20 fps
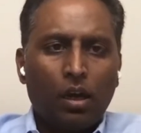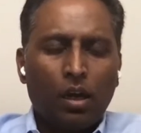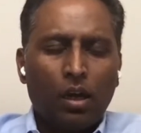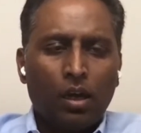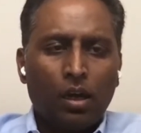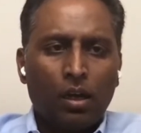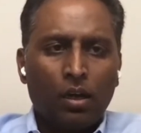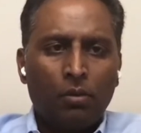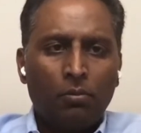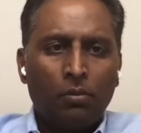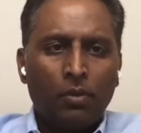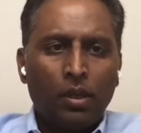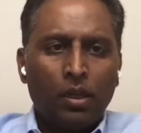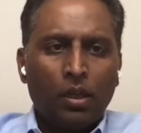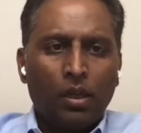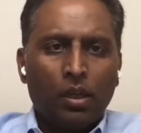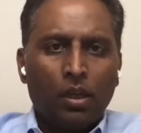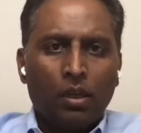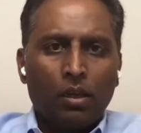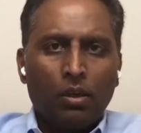uh,
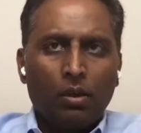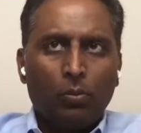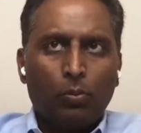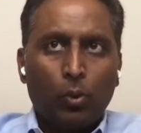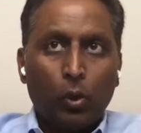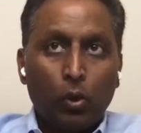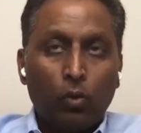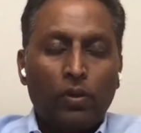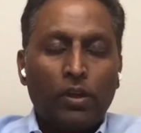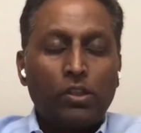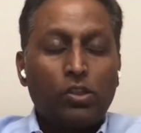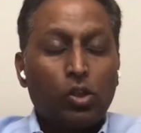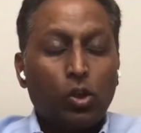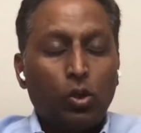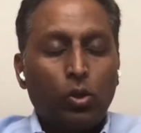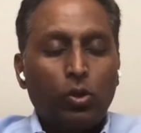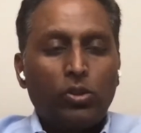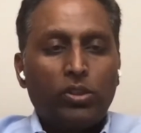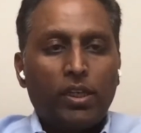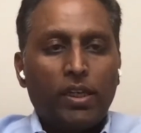proven
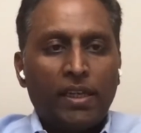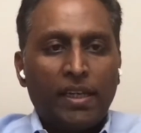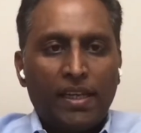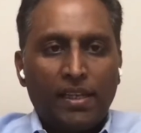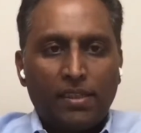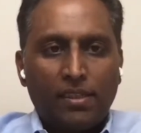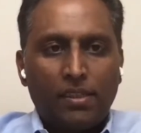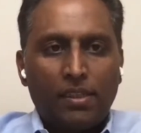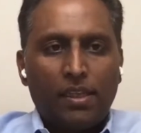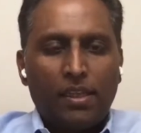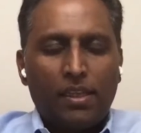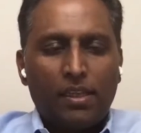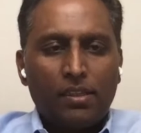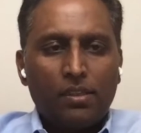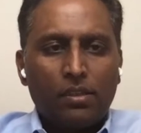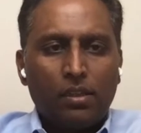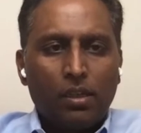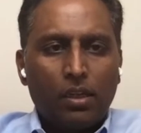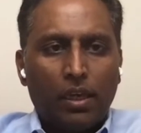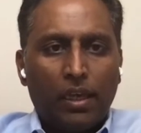solution
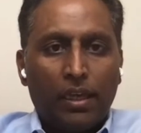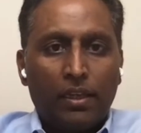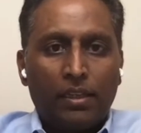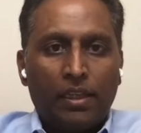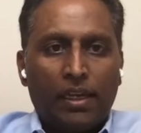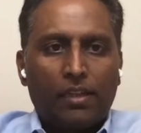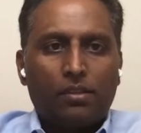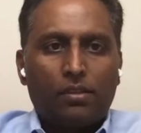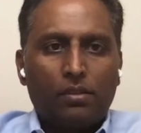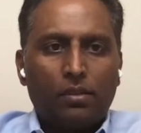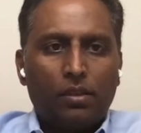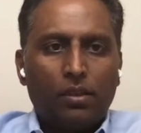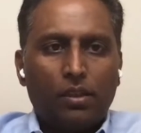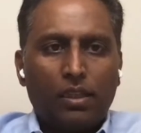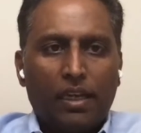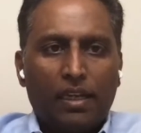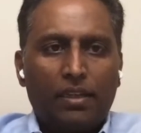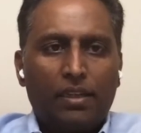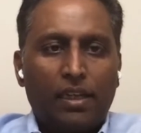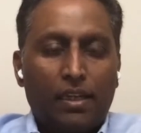exist, and
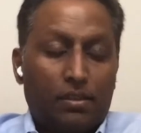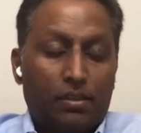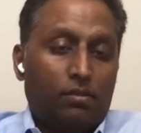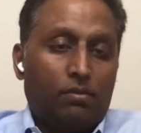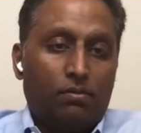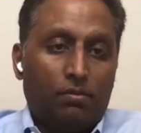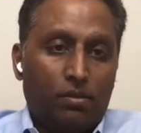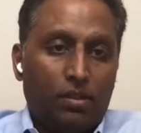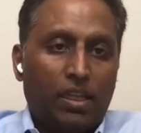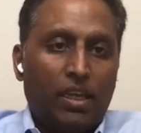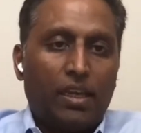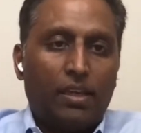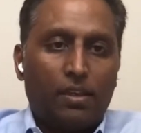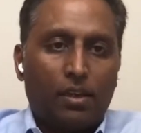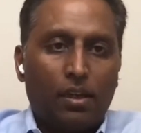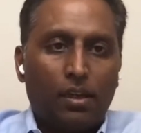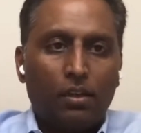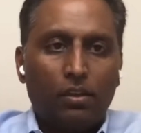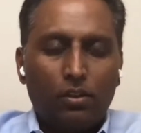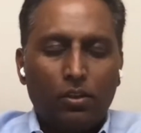that does
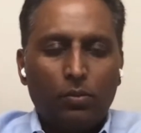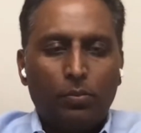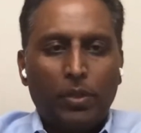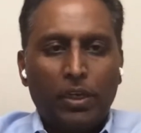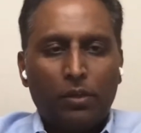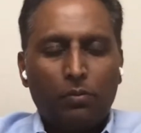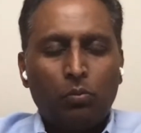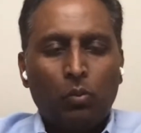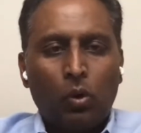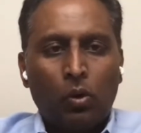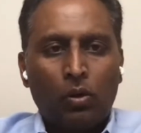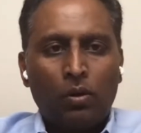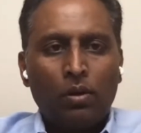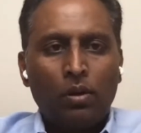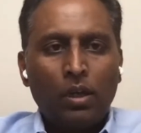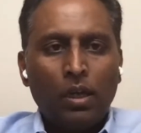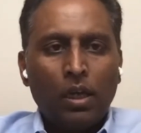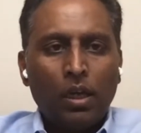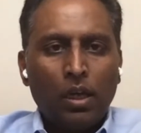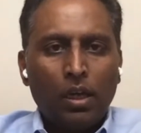take a little bit
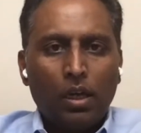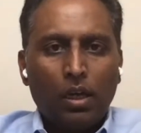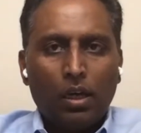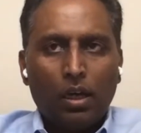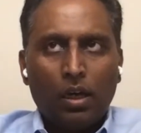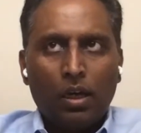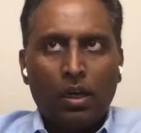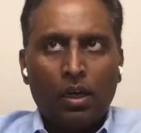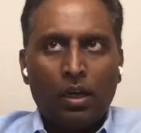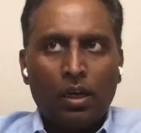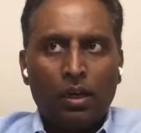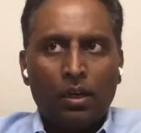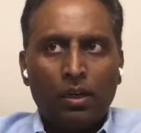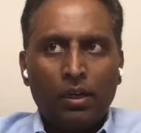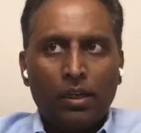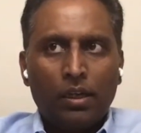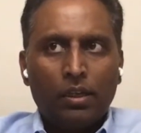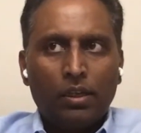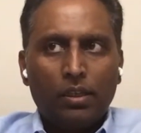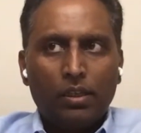more
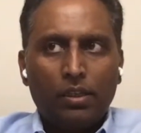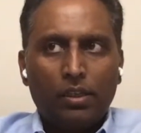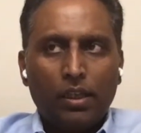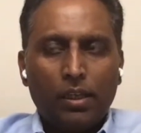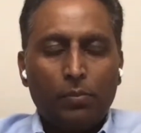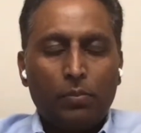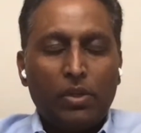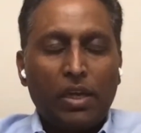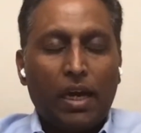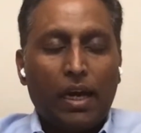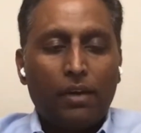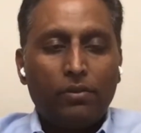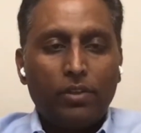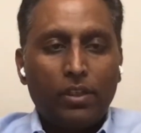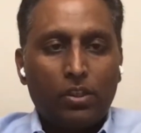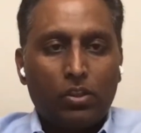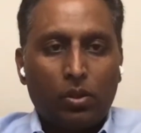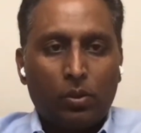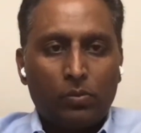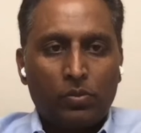uh, deep
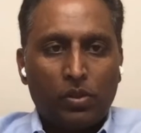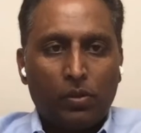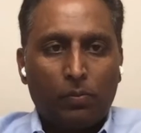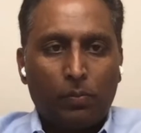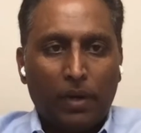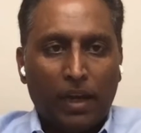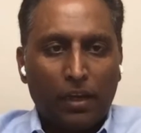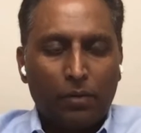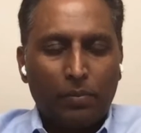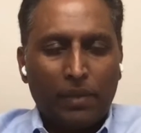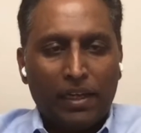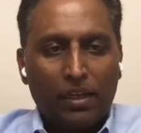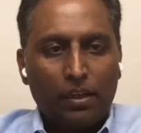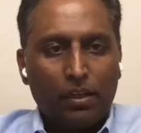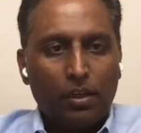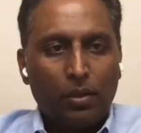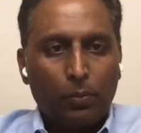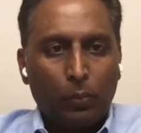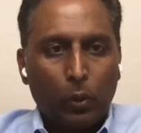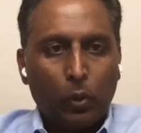dive in terms of
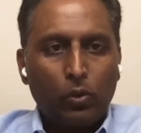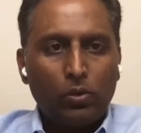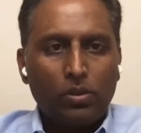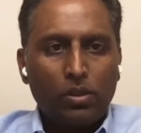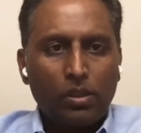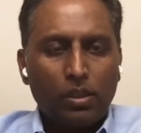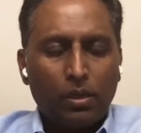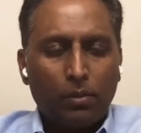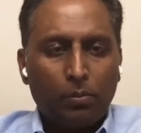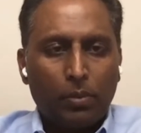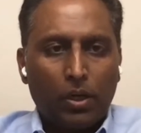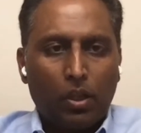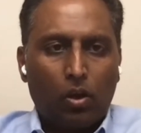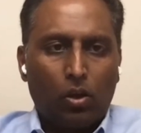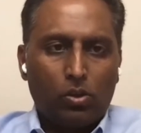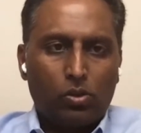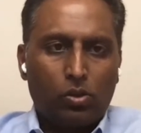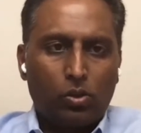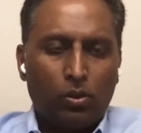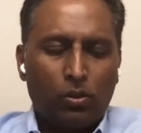pragmatic approach,
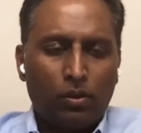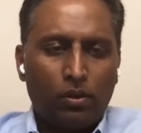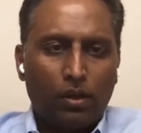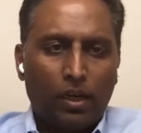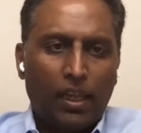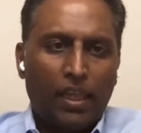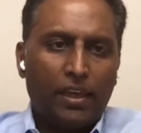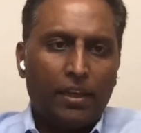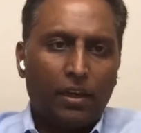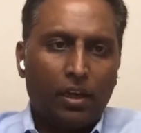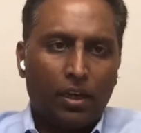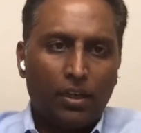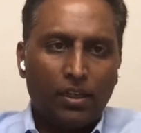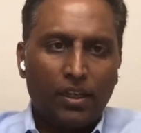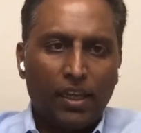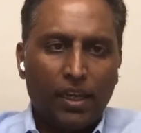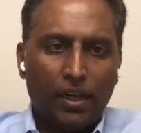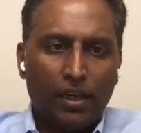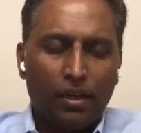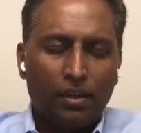but also relying
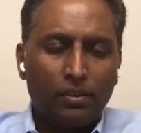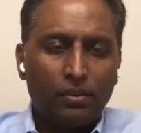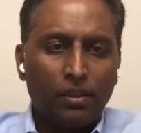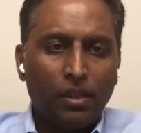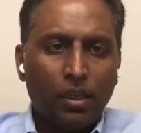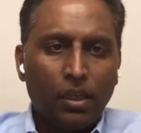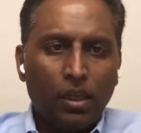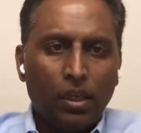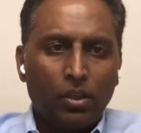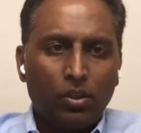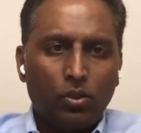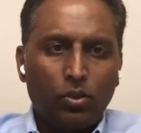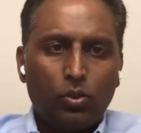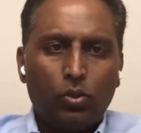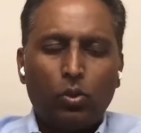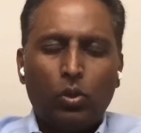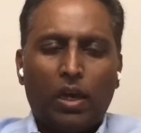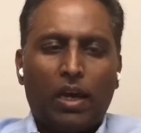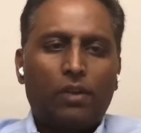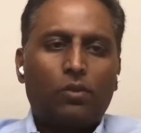on data.
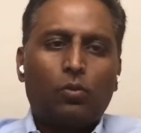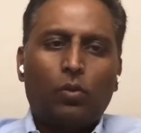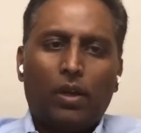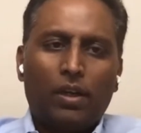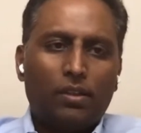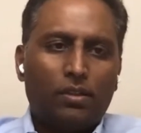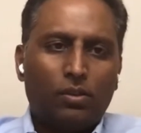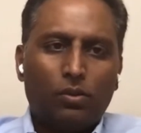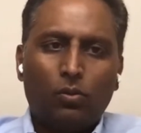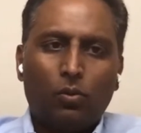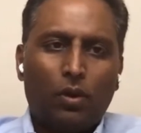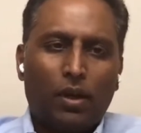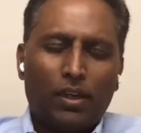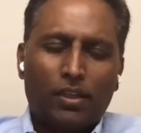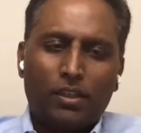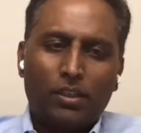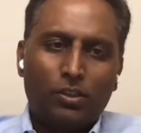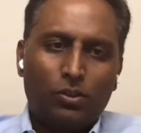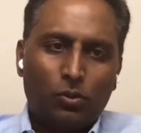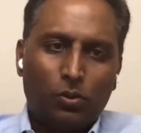You do not want to
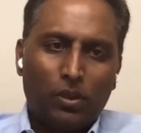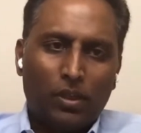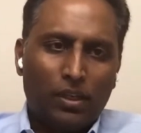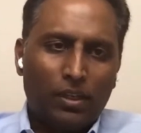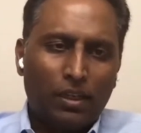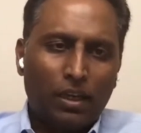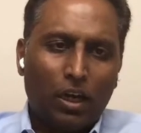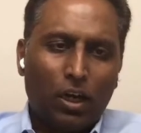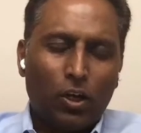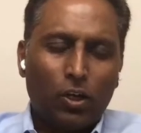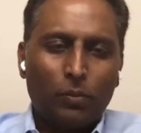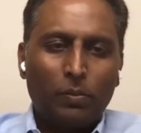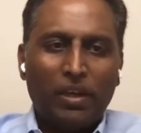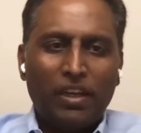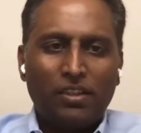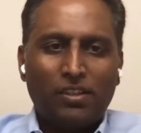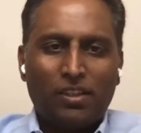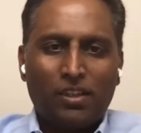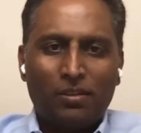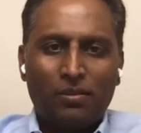walk into an
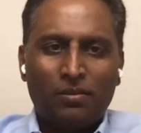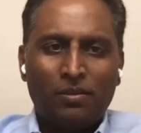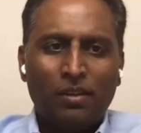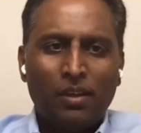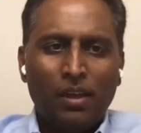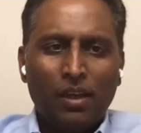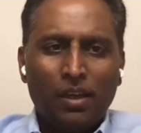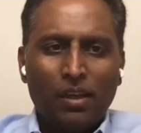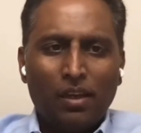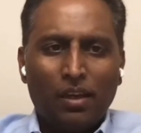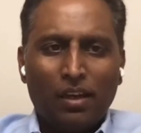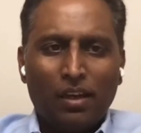automation